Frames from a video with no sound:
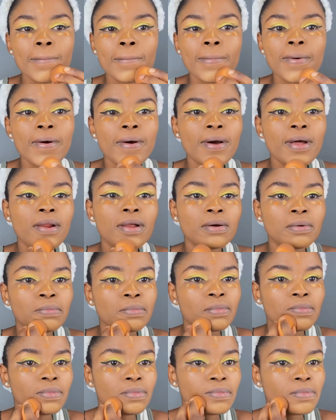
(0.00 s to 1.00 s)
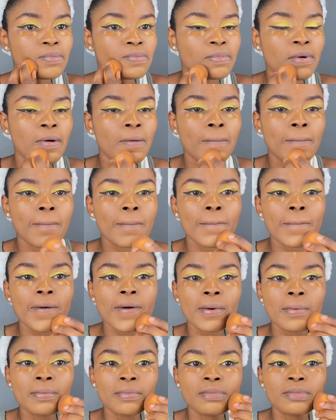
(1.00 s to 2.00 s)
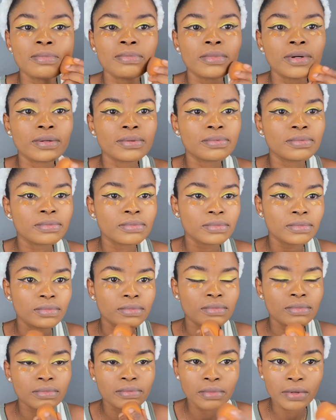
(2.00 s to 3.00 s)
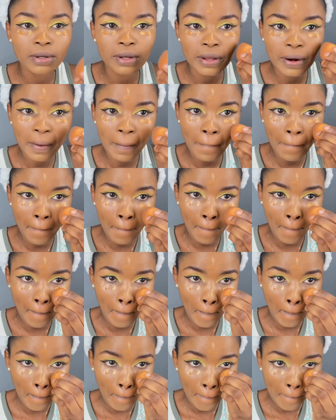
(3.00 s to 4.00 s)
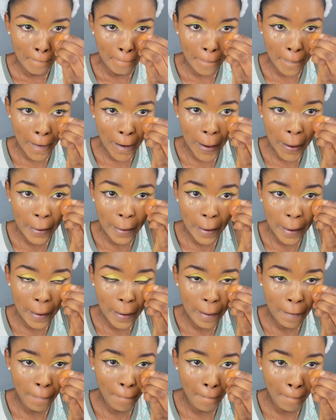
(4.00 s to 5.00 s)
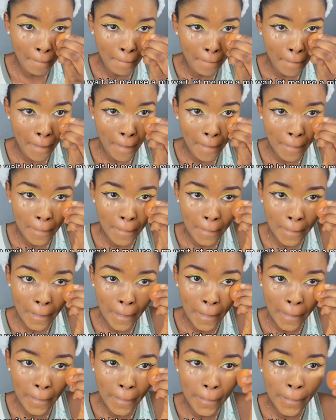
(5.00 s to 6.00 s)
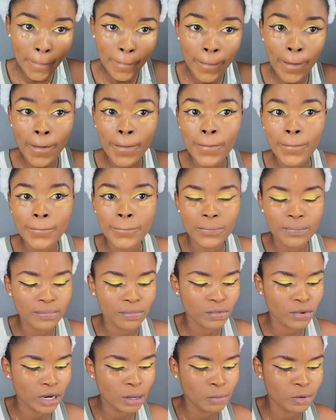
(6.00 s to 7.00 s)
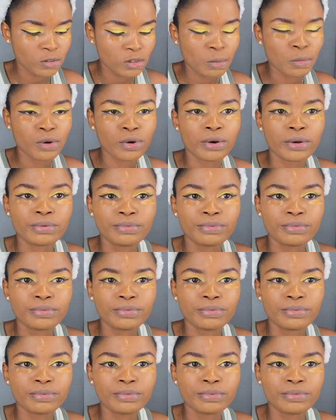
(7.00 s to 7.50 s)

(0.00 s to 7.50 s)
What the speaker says: ba-lum, bum, bum, bum, ba-lum, ba-la-lum, bum, bum, bum. Wait, let me use the mirror.